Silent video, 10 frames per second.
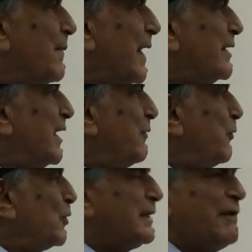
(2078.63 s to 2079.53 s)
And
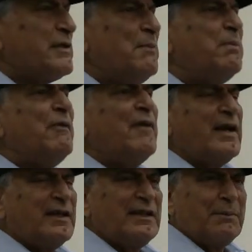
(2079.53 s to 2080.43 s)
therefore, they have
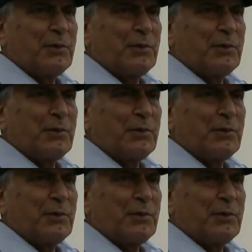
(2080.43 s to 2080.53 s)
simplified the